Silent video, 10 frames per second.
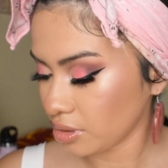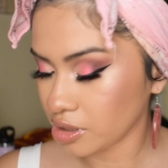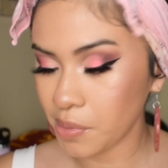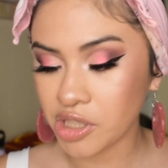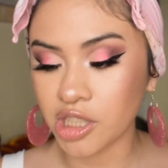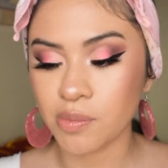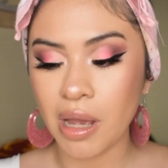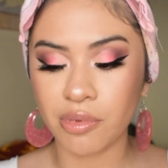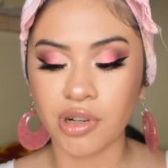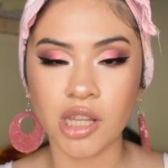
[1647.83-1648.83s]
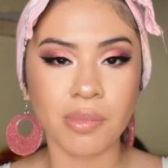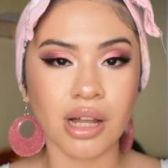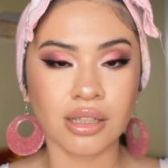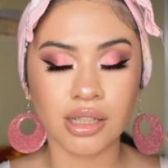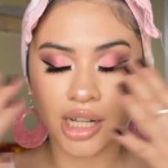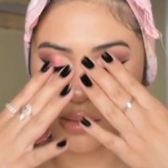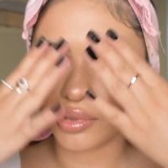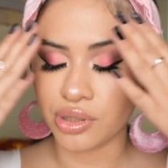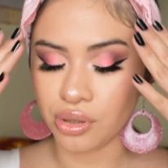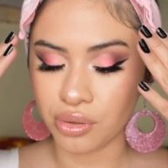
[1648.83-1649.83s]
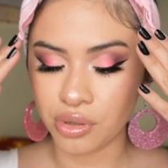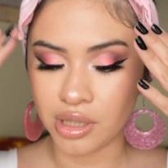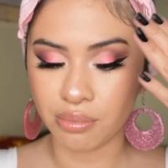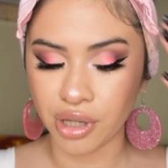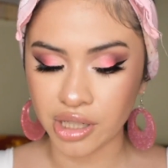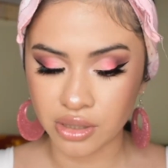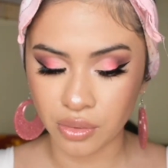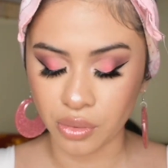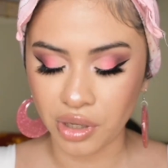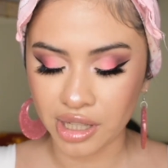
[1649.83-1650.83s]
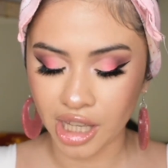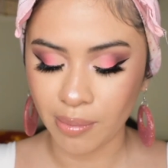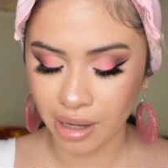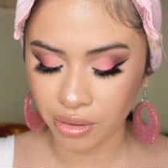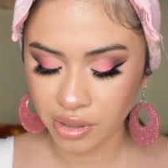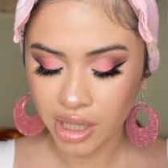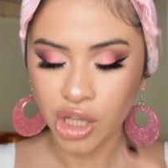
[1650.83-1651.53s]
especially this Pat McGrath palette. I'm so impressed with the way it came out.